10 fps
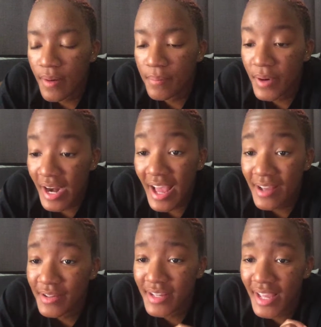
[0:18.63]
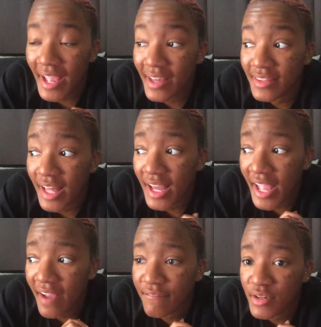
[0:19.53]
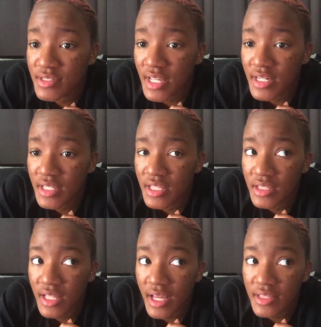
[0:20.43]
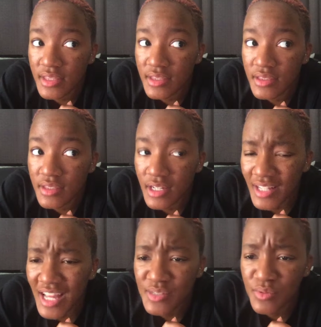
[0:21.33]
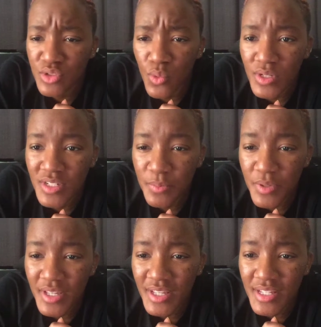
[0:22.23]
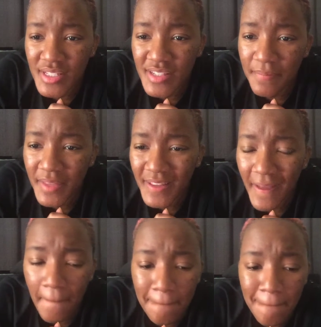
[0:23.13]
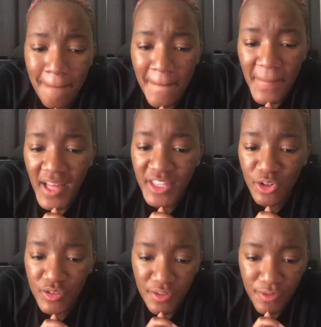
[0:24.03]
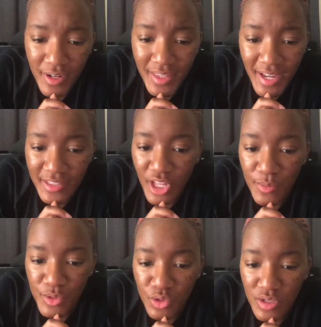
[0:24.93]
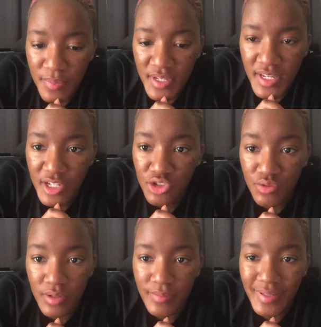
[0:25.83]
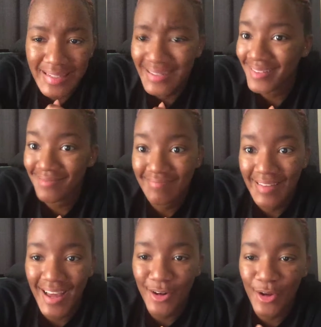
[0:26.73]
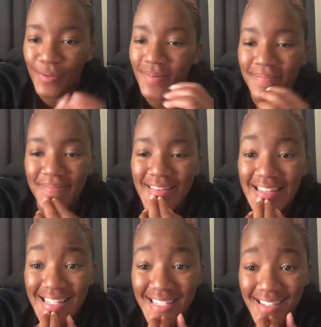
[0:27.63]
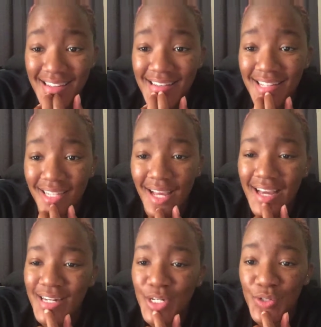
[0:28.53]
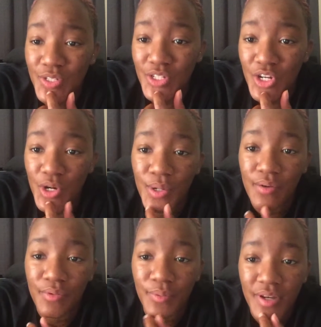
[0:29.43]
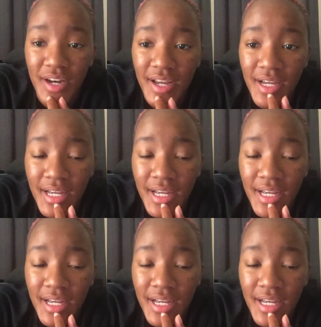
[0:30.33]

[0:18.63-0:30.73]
but I can't lie, at first I did think that the class was going to be something like a little different. Like, I thought it was going to be extremely, I don't know, easy. Like, I didn't really know if we were gonna